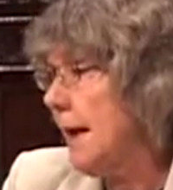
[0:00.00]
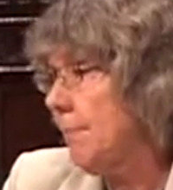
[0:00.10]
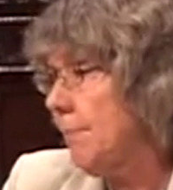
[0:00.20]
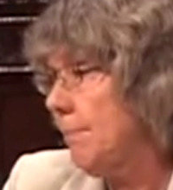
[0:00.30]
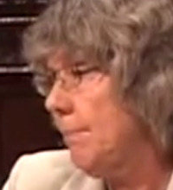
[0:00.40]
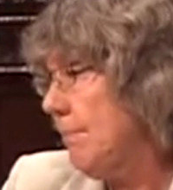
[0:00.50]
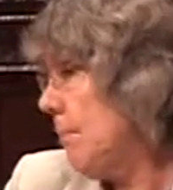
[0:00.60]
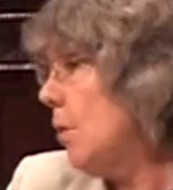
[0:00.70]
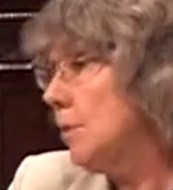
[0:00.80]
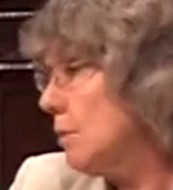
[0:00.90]
at
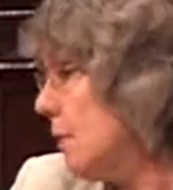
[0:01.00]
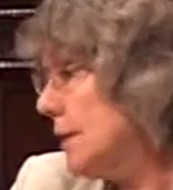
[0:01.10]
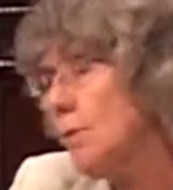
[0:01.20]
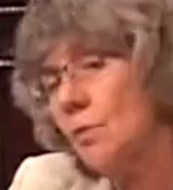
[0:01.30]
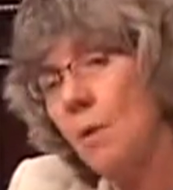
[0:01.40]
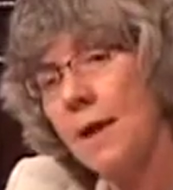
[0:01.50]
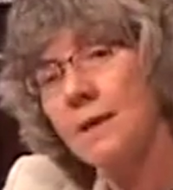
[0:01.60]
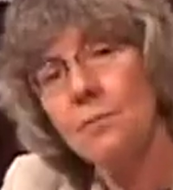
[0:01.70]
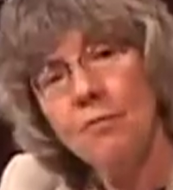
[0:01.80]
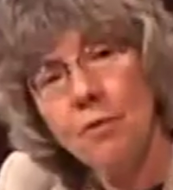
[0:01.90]
most once or
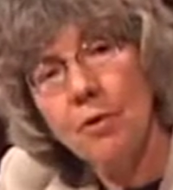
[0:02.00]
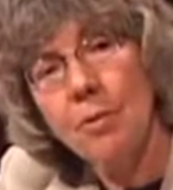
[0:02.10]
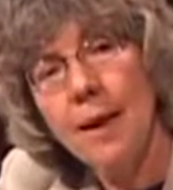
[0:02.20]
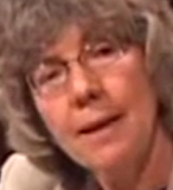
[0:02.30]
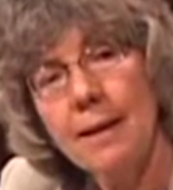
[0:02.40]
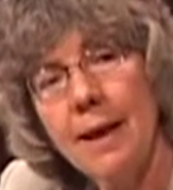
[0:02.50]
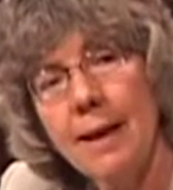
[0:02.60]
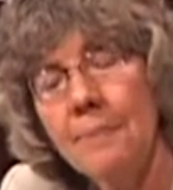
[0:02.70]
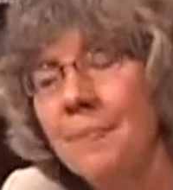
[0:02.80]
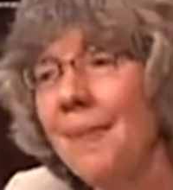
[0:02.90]
twice before the wedding
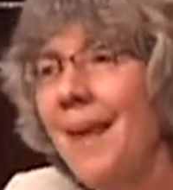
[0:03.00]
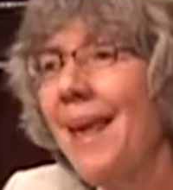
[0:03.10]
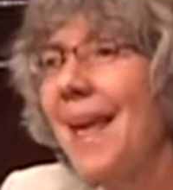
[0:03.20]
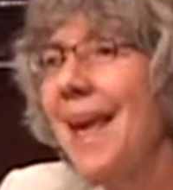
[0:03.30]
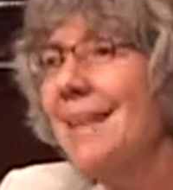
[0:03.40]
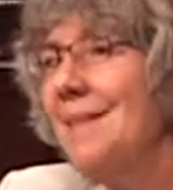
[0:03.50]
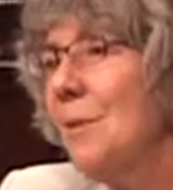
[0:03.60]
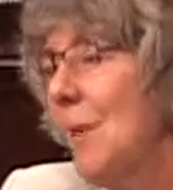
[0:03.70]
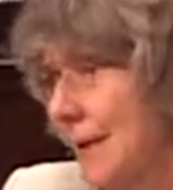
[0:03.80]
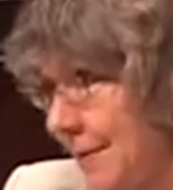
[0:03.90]
day. And so
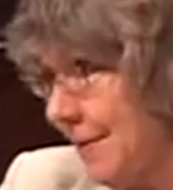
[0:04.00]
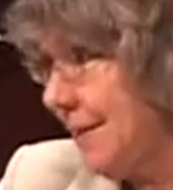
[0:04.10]
one of the